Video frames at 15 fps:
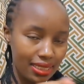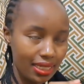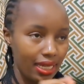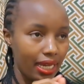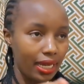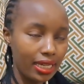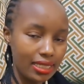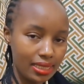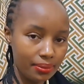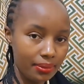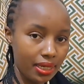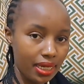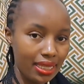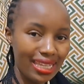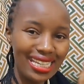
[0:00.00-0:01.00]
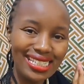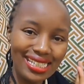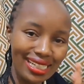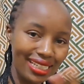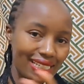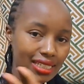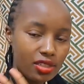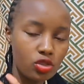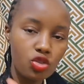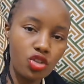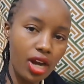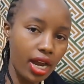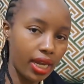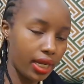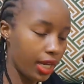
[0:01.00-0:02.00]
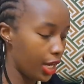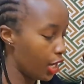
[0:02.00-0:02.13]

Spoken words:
eczema, their skin is dry.